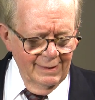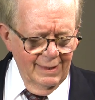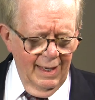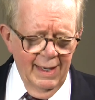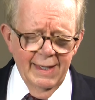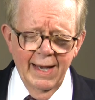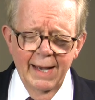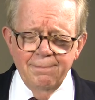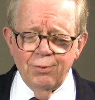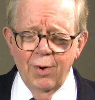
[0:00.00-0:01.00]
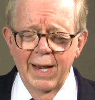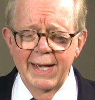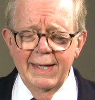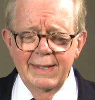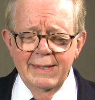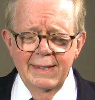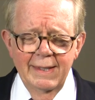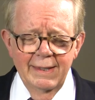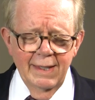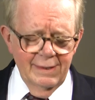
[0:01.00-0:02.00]
God, I pray
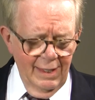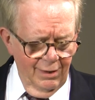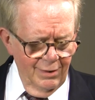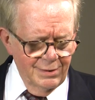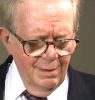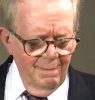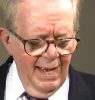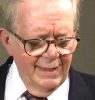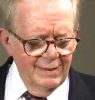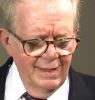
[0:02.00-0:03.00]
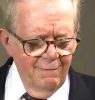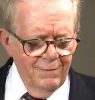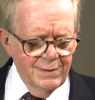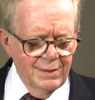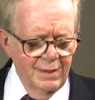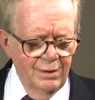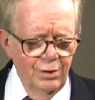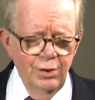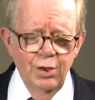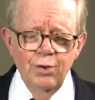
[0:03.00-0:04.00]
that there is a magnificent
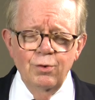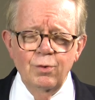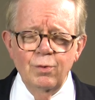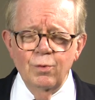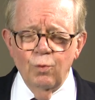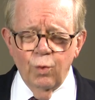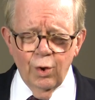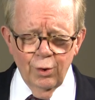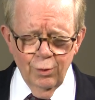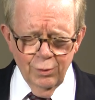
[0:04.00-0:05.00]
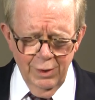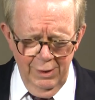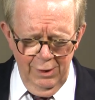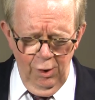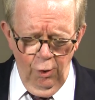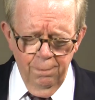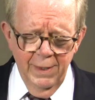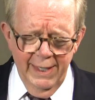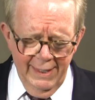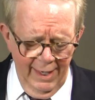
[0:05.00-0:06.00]
new world
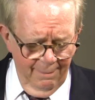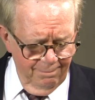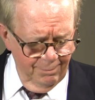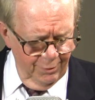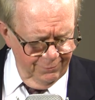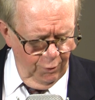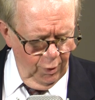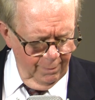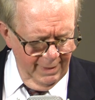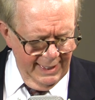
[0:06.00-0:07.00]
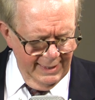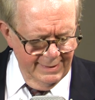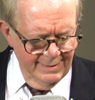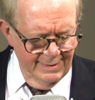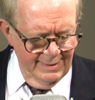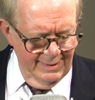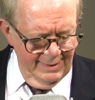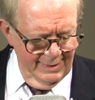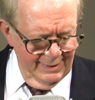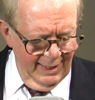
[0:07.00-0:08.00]
opening up before me,
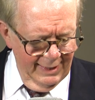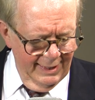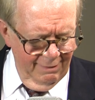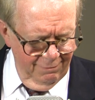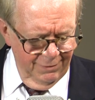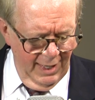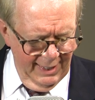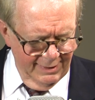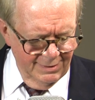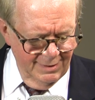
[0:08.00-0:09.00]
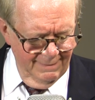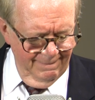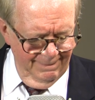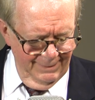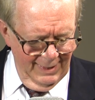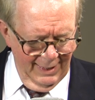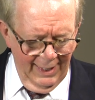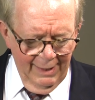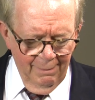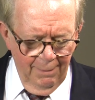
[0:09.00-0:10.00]
and I give thanks that
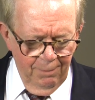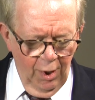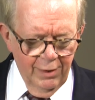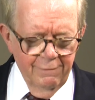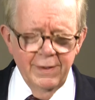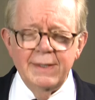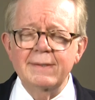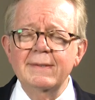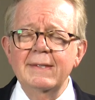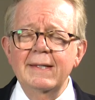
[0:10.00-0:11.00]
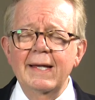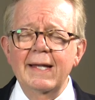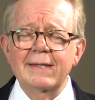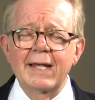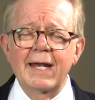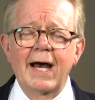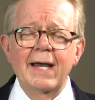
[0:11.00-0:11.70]
I am a part of it and that I